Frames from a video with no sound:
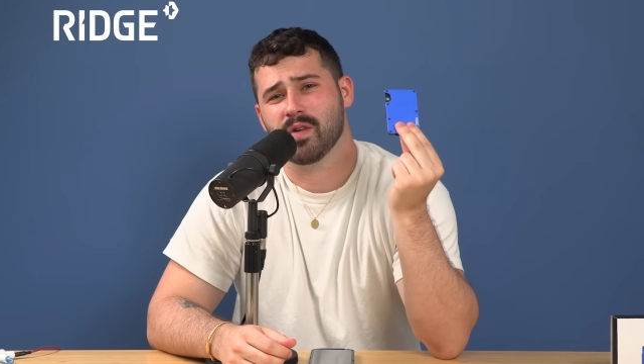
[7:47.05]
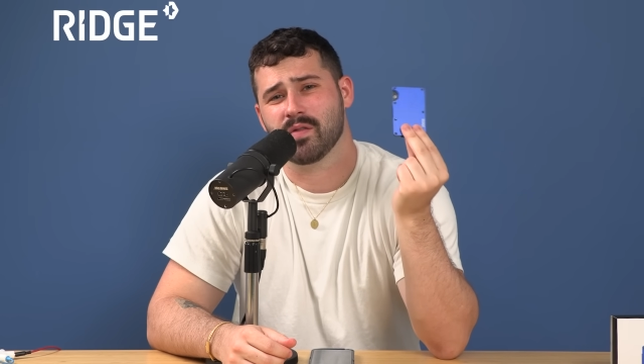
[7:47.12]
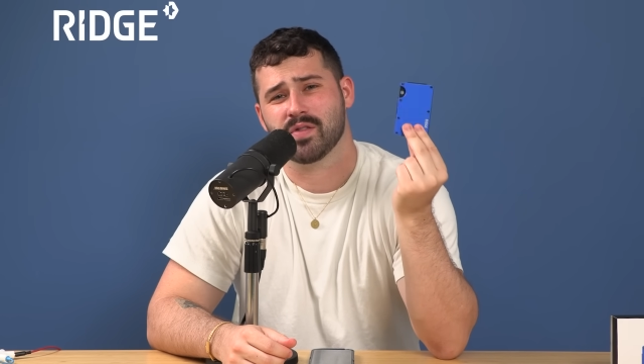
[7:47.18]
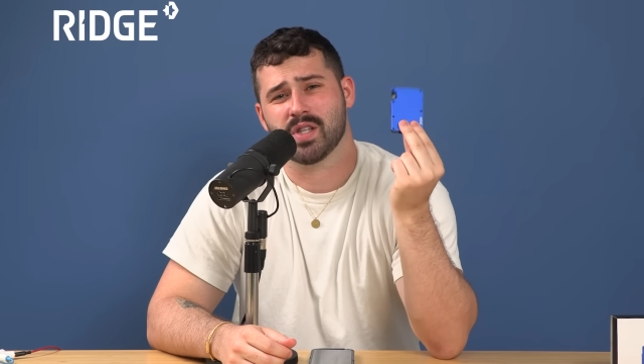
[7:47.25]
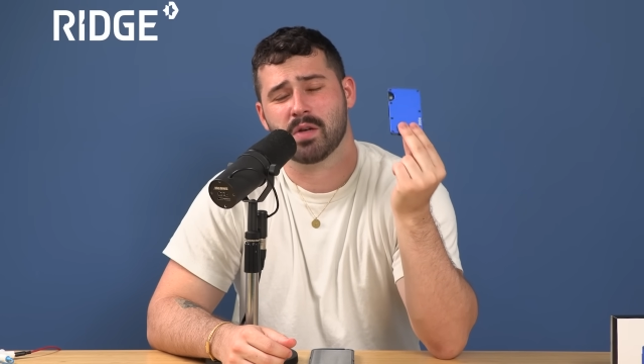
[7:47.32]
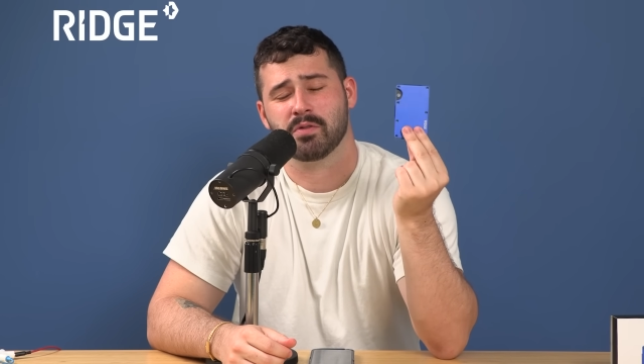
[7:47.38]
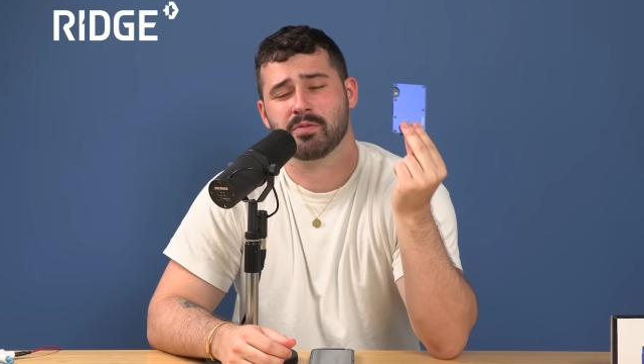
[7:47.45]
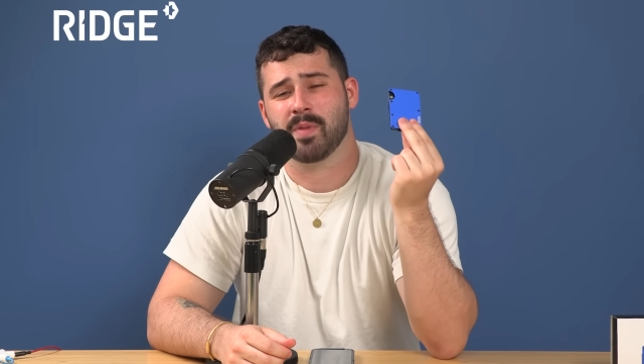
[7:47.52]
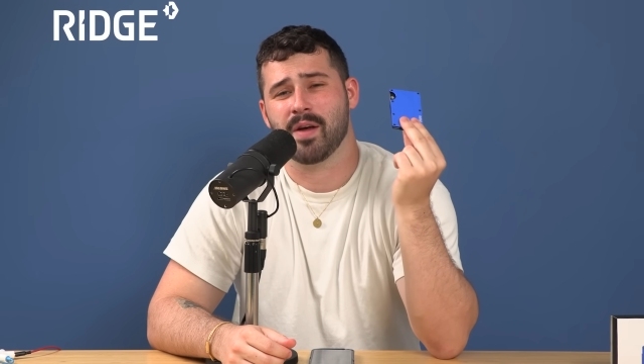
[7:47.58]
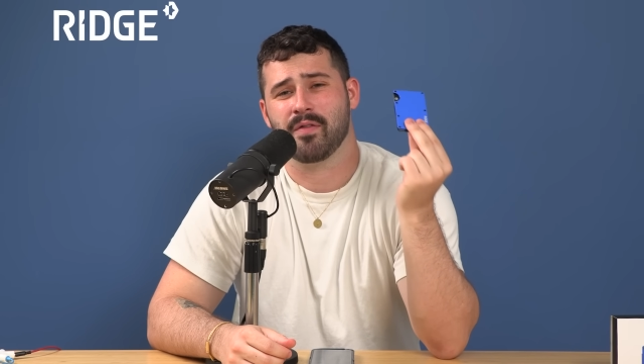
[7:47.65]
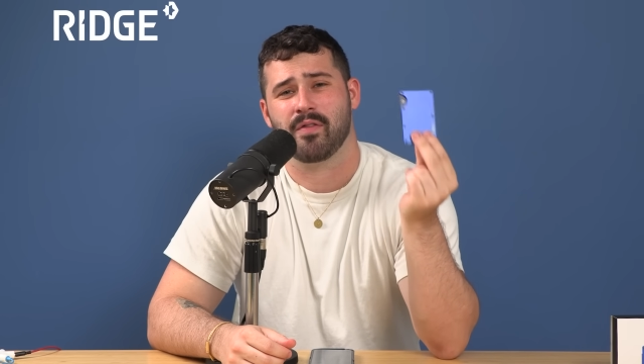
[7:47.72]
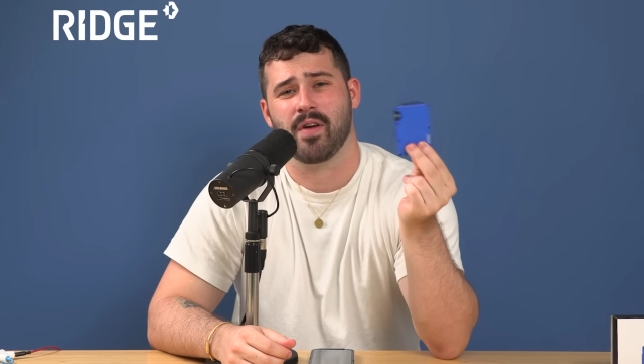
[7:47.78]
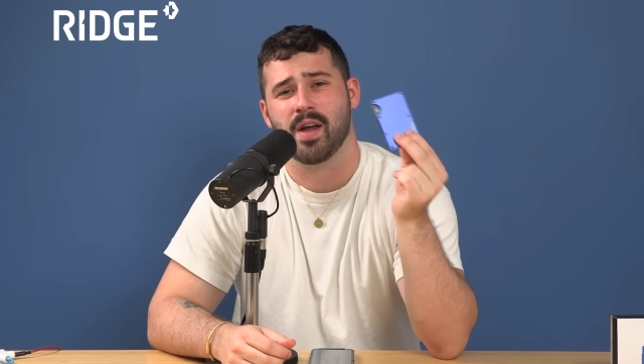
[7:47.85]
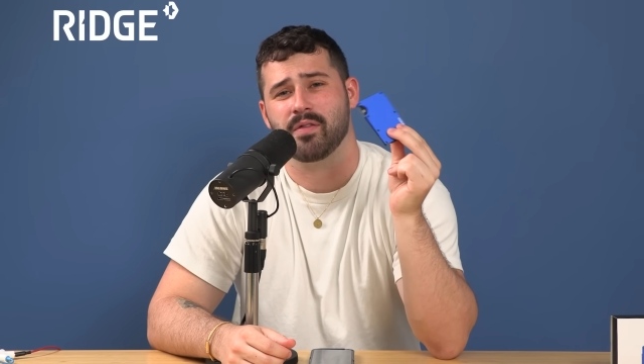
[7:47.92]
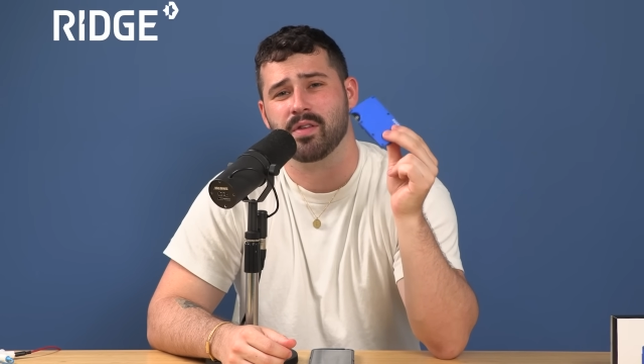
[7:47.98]
of some of my
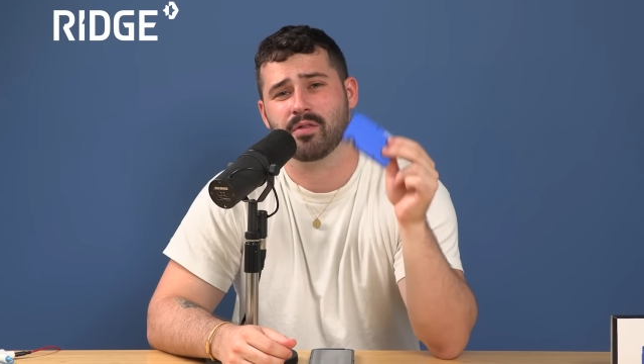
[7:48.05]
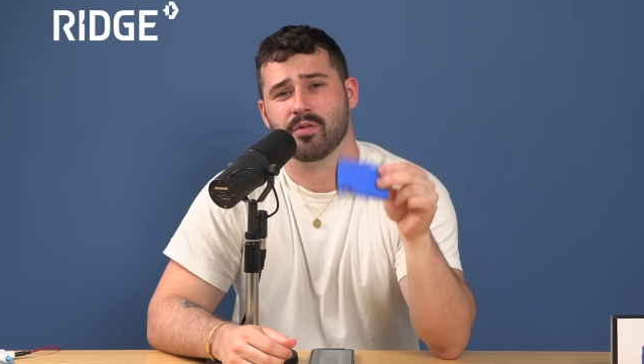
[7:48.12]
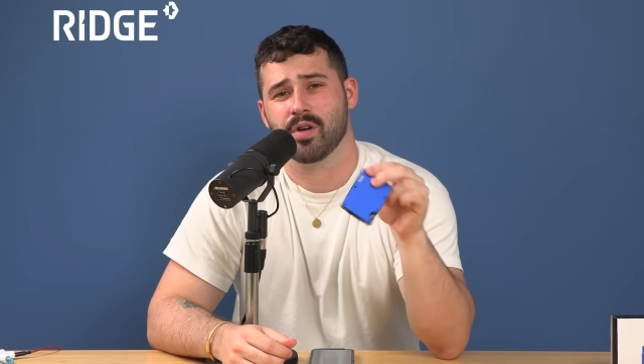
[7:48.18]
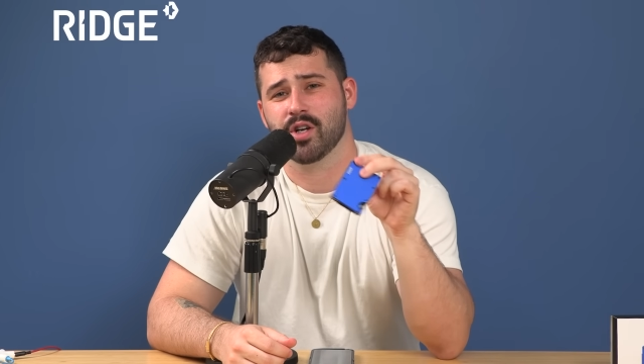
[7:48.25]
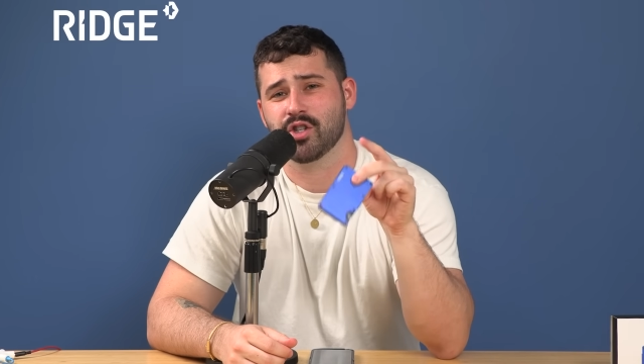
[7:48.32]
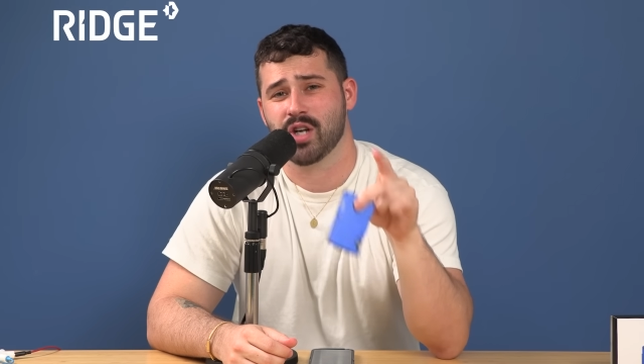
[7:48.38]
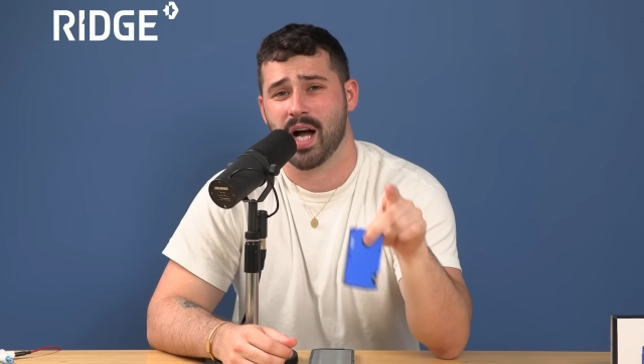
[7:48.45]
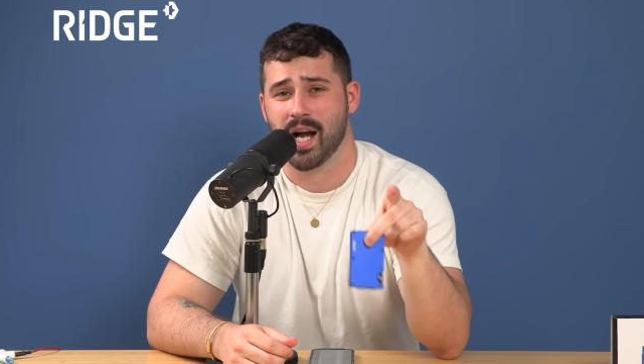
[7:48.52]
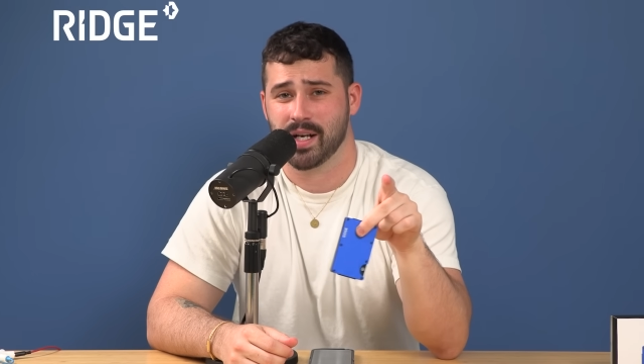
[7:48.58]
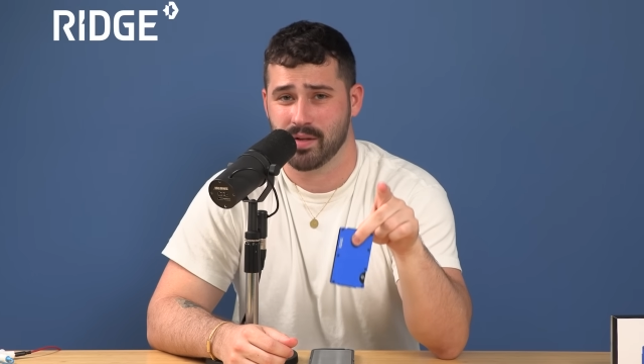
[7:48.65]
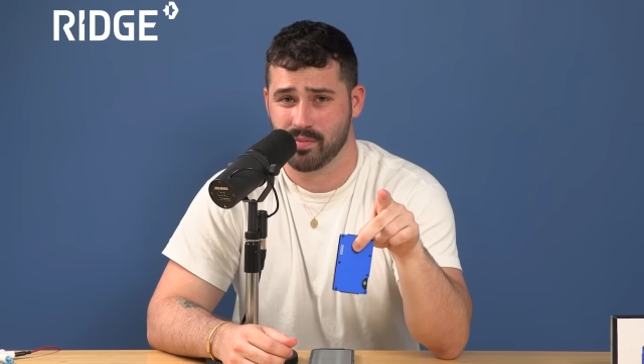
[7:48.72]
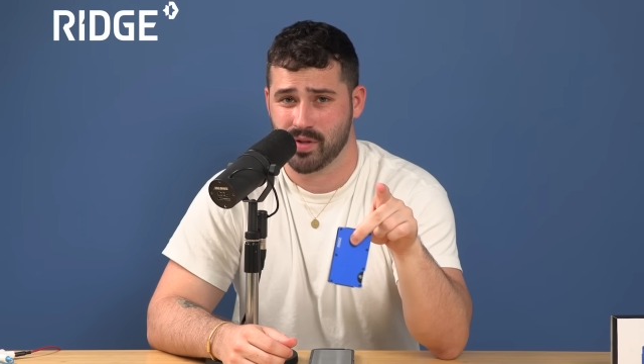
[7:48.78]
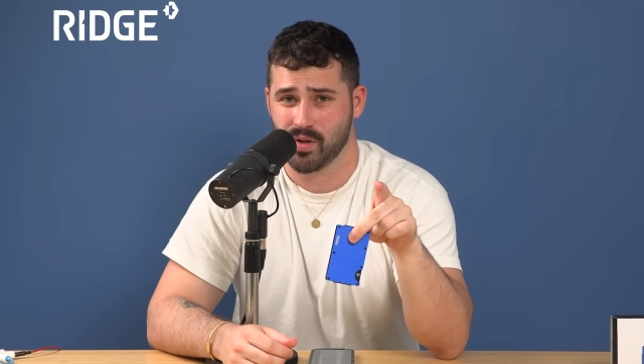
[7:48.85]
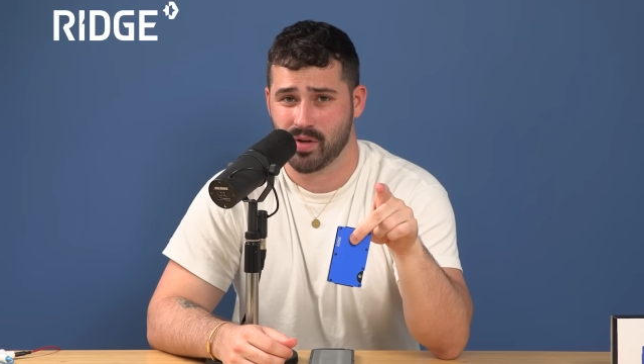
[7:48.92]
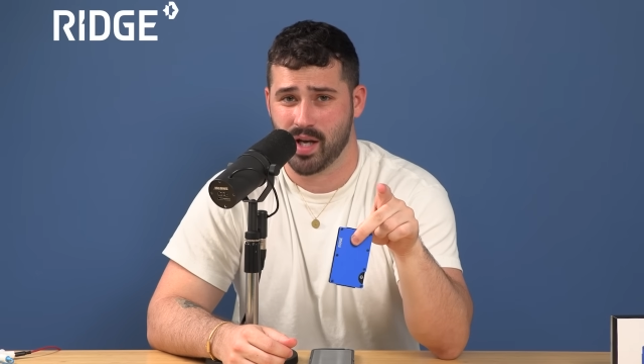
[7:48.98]
favorite Ridge
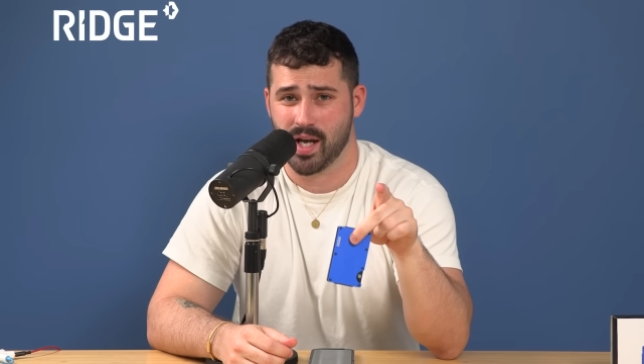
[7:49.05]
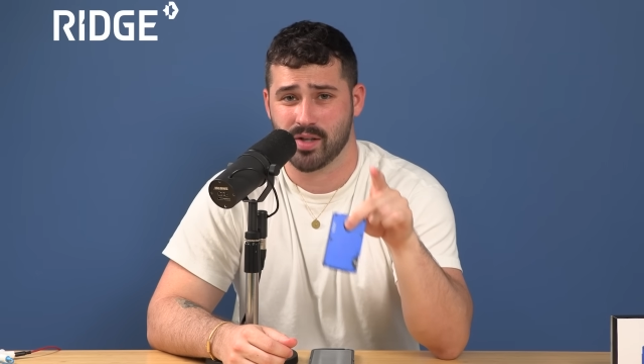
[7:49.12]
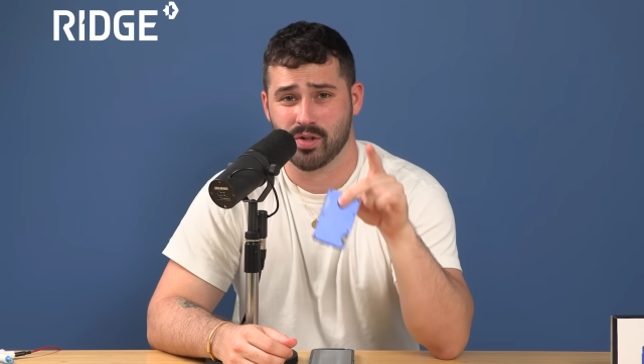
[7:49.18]
items, okay?